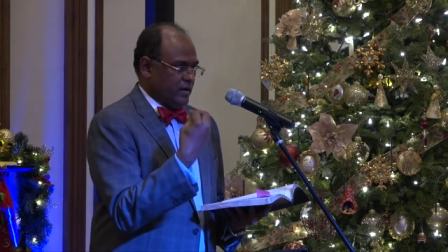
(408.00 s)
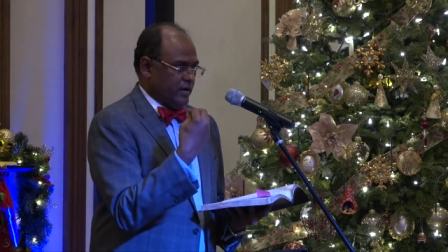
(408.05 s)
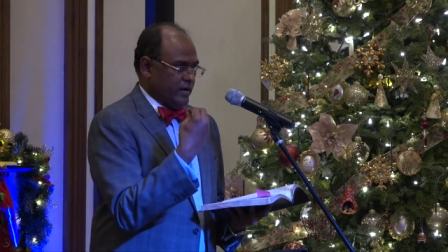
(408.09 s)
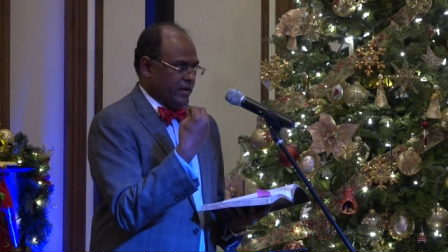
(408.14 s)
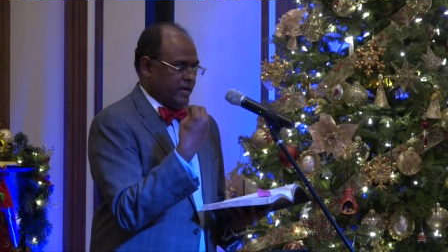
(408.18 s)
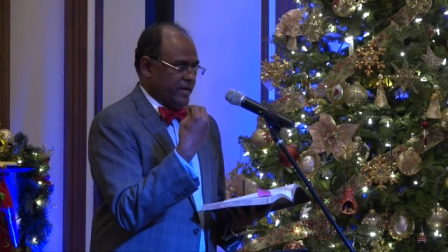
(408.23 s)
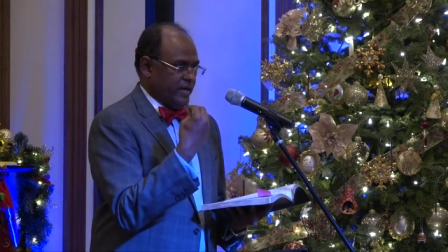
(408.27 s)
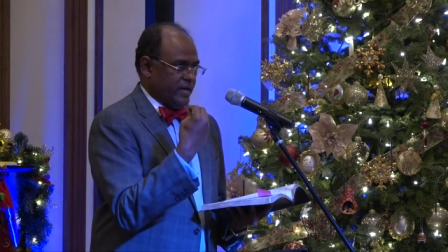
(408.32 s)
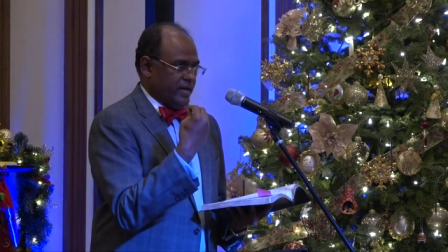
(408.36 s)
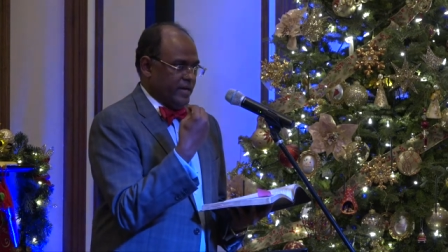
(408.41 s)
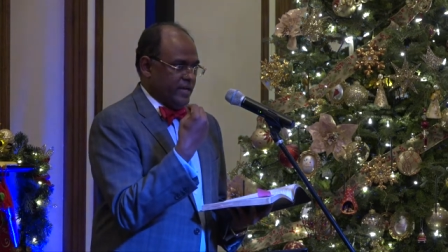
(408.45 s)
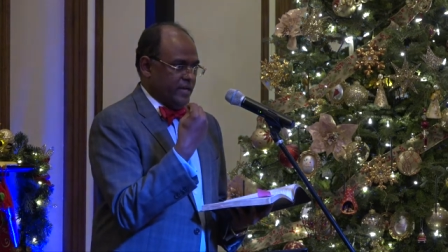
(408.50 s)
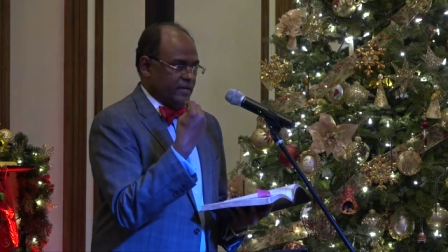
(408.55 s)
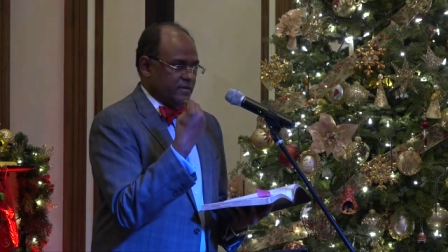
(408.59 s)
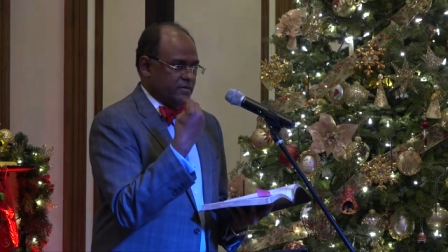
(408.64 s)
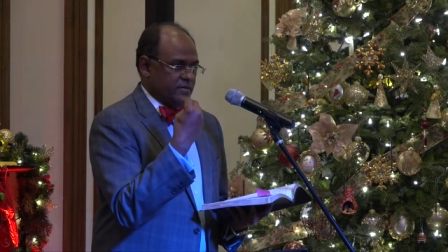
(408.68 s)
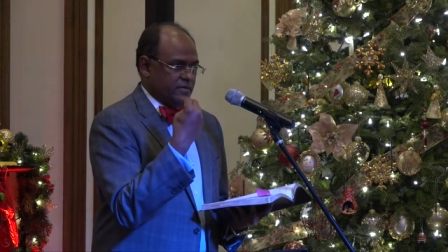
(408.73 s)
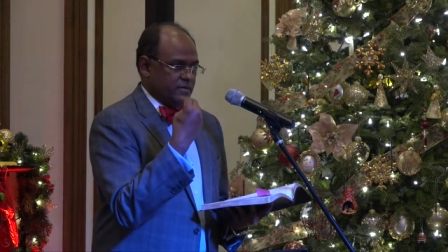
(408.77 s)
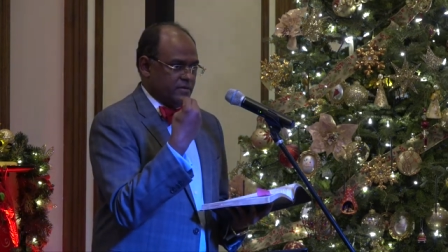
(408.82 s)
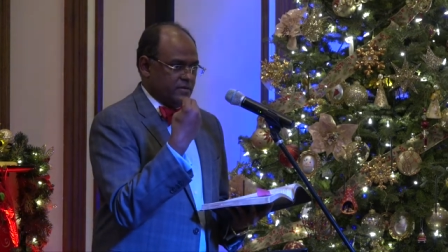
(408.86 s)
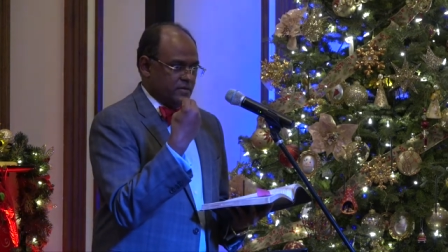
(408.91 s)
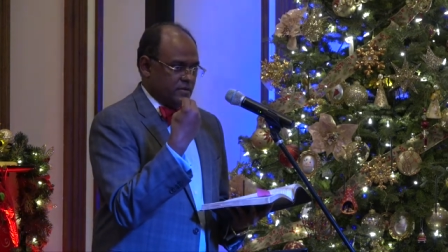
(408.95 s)

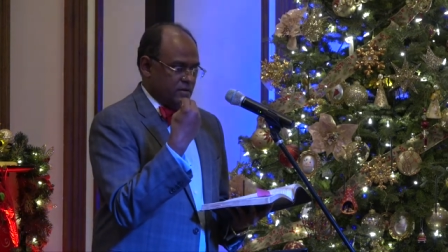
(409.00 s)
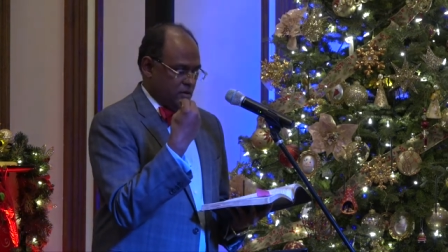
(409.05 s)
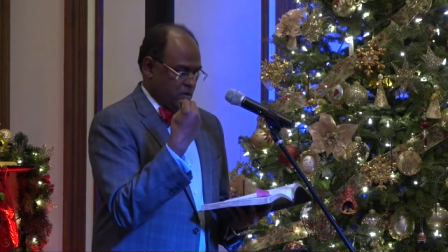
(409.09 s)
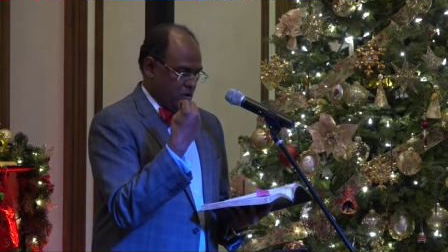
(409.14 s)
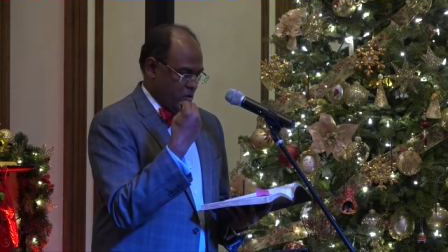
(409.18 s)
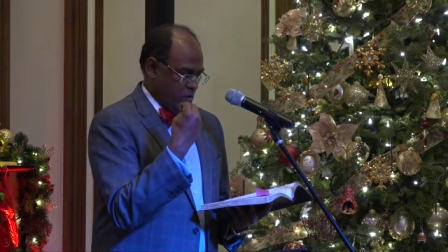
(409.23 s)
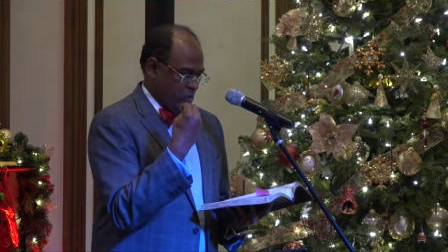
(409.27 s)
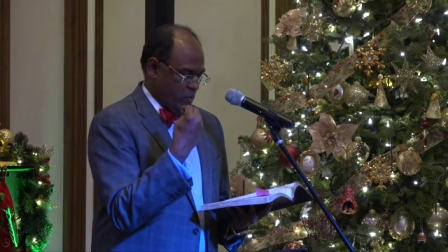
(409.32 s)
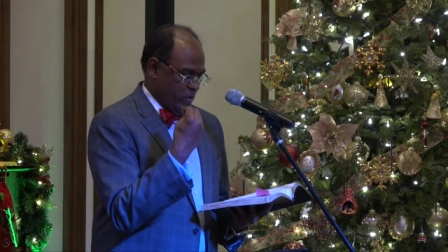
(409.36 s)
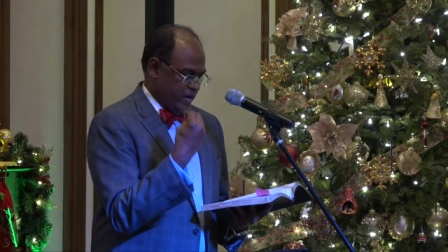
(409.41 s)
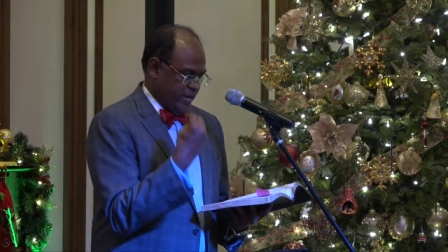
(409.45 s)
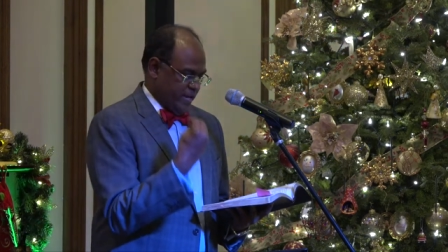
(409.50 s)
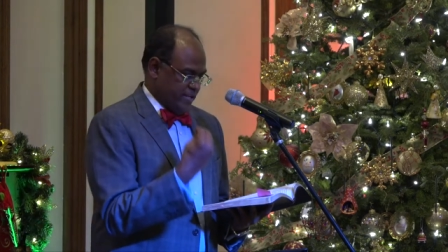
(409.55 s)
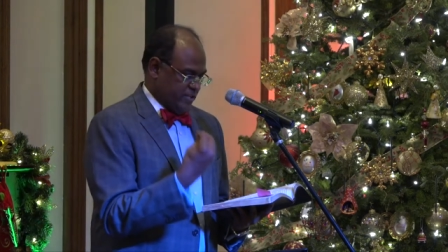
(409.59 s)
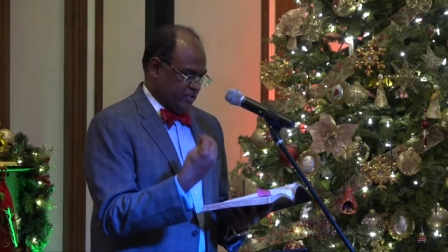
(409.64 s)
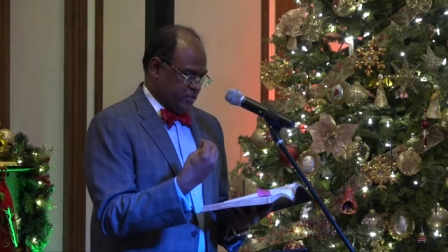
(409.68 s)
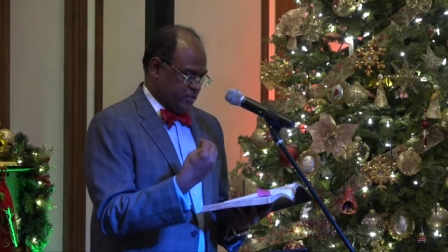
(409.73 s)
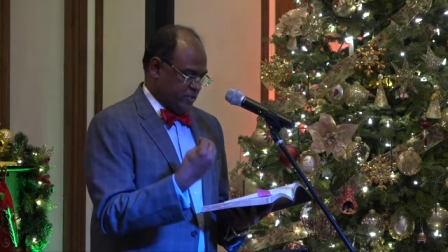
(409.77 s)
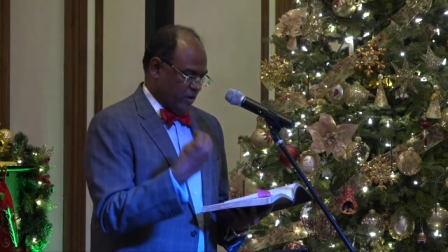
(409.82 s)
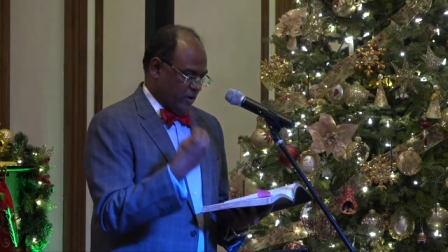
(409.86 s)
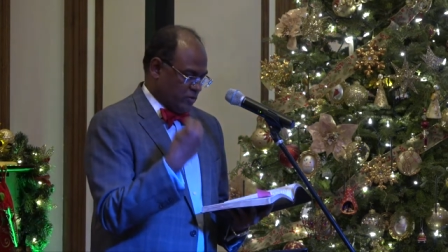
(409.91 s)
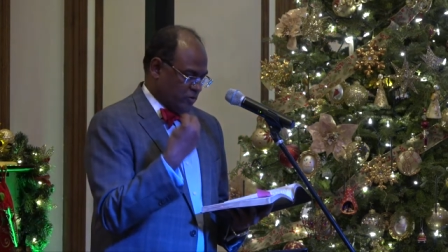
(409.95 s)
And when he
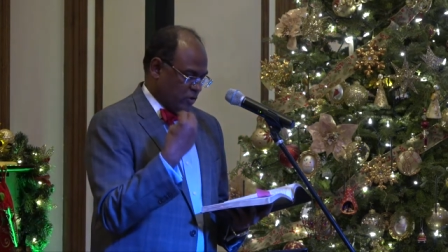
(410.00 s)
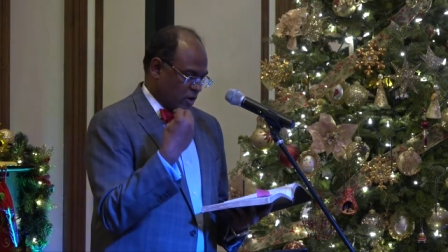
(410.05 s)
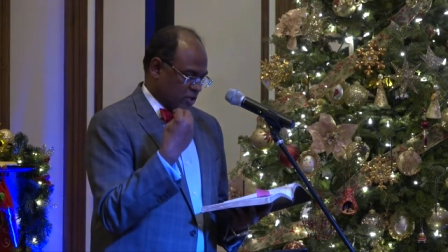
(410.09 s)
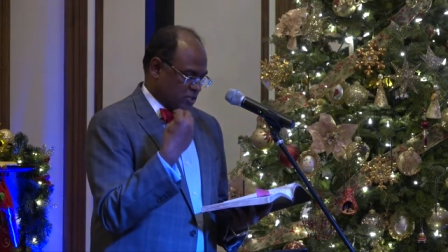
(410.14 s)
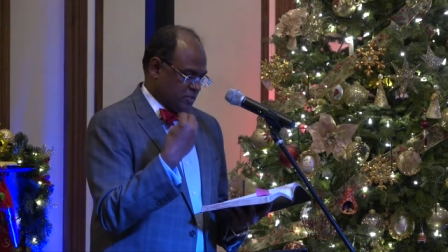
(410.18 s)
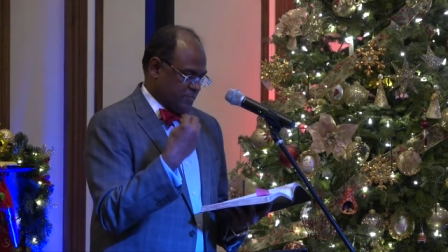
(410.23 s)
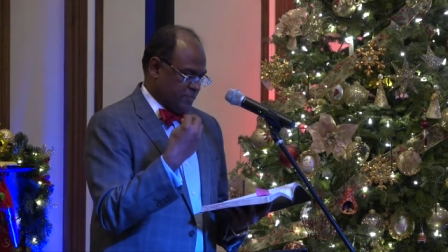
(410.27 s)
talks